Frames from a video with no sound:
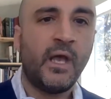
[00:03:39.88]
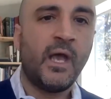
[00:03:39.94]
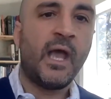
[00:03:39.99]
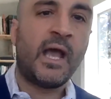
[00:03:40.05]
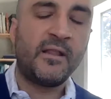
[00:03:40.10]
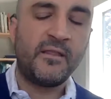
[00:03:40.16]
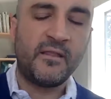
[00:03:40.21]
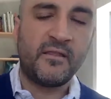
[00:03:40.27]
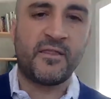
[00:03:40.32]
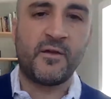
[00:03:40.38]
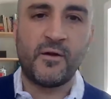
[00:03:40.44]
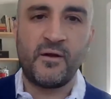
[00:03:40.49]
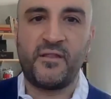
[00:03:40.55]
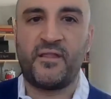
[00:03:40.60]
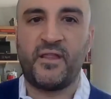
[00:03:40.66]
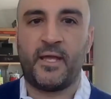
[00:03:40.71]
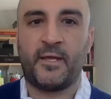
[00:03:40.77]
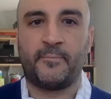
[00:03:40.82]
And the third
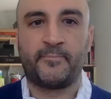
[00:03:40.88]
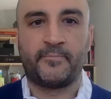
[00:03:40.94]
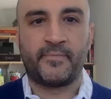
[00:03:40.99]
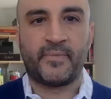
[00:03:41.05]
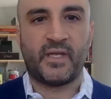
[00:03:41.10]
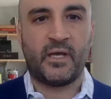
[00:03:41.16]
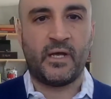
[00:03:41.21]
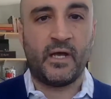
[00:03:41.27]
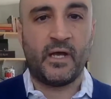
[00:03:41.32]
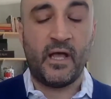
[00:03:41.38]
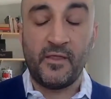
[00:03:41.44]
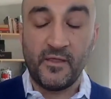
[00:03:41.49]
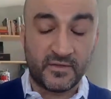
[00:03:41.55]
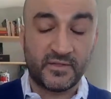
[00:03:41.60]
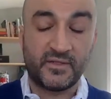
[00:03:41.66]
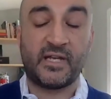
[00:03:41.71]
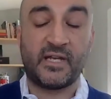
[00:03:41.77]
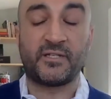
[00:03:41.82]
thing, and
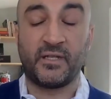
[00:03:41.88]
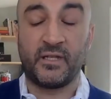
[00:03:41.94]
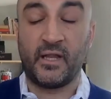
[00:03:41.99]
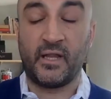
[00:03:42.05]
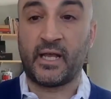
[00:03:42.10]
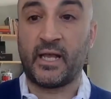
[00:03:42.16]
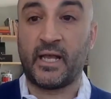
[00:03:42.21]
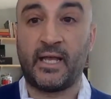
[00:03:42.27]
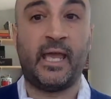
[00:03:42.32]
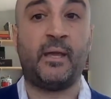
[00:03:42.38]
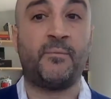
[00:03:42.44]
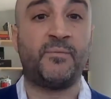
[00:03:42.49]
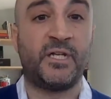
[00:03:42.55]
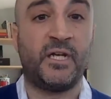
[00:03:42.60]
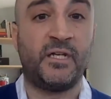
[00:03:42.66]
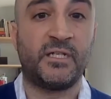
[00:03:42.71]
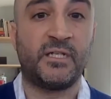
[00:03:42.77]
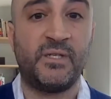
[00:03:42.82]
this was actually like a
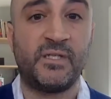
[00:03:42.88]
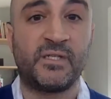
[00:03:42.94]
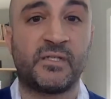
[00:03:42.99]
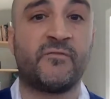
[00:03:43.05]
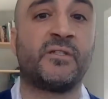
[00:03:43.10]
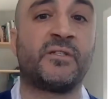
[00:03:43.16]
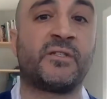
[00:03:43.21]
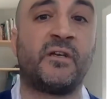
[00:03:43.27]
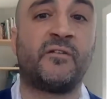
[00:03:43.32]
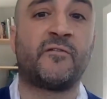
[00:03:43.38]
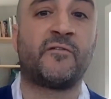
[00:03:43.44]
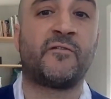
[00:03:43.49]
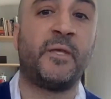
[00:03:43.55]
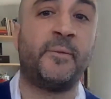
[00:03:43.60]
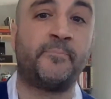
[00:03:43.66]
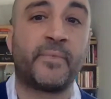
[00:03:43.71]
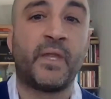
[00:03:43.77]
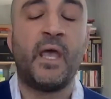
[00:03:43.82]
game-changing piece of insight for
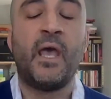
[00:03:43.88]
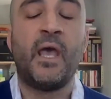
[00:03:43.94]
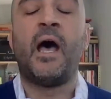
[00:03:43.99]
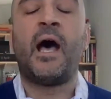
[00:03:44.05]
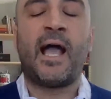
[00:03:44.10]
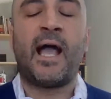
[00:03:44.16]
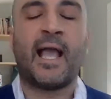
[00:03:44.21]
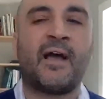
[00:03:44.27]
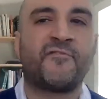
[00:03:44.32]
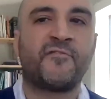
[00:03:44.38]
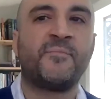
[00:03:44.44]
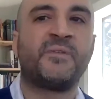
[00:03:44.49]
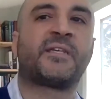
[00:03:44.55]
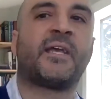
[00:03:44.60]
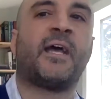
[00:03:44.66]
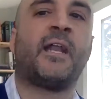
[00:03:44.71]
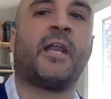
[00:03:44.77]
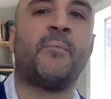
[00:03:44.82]
me, I got from
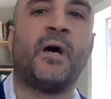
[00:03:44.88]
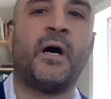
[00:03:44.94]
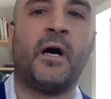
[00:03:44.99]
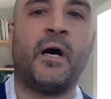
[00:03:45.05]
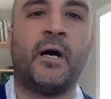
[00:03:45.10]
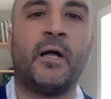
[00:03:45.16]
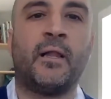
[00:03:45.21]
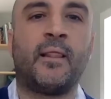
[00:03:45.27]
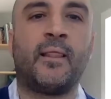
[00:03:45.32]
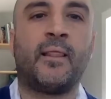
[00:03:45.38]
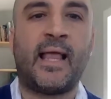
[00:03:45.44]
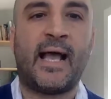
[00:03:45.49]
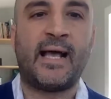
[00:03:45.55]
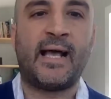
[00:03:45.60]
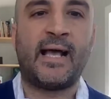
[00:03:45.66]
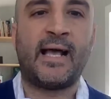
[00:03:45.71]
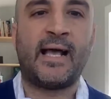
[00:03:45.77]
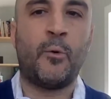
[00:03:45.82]
this guy named
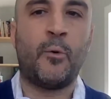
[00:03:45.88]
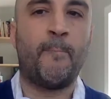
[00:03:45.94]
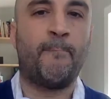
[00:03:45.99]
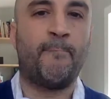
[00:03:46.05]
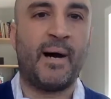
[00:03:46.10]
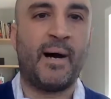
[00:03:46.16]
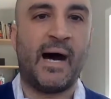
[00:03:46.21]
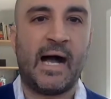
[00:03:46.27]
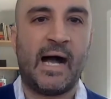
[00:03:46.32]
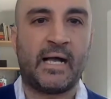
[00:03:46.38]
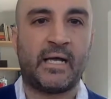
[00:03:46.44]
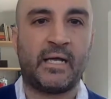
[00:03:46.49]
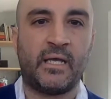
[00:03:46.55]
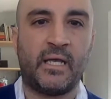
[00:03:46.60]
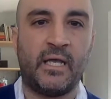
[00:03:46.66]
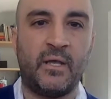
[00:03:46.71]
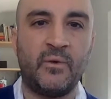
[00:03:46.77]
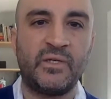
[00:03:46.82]
Laszlo Bach.
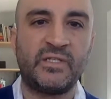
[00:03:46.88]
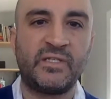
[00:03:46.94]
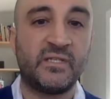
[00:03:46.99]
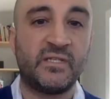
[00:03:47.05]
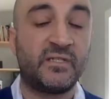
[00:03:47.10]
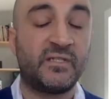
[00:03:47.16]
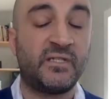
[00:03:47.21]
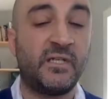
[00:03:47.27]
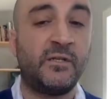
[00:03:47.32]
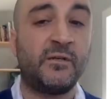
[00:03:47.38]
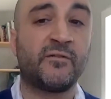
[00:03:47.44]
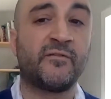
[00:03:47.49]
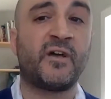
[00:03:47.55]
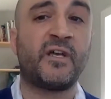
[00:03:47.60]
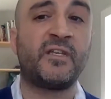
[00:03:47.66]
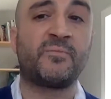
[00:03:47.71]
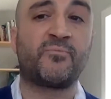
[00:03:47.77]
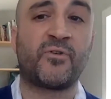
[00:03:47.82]
He was the senior
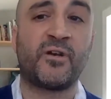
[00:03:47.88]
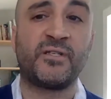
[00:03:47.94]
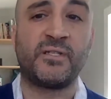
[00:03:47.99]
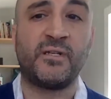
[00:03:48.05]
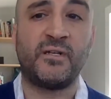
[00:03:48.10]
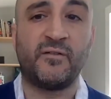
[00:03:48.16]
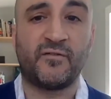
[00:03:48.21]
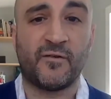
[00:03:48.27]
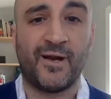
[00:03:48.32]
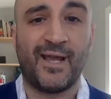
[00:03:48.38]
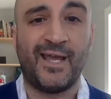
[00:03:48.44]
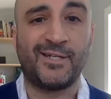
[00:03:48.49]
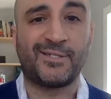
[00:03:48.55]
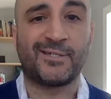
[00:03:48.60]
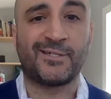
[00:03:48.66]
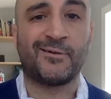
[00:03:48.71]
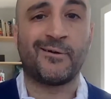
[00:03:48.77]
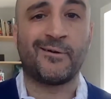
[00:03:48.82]
vice president for
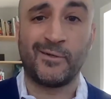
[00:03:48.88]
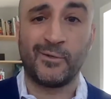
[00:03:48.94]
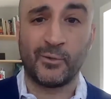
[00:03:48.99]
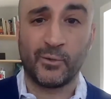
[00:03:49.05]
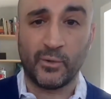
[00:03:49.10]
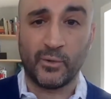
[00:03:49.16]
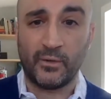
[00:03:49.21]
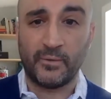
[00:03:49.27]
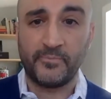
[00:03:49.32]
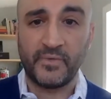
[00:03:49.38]
HR at Google.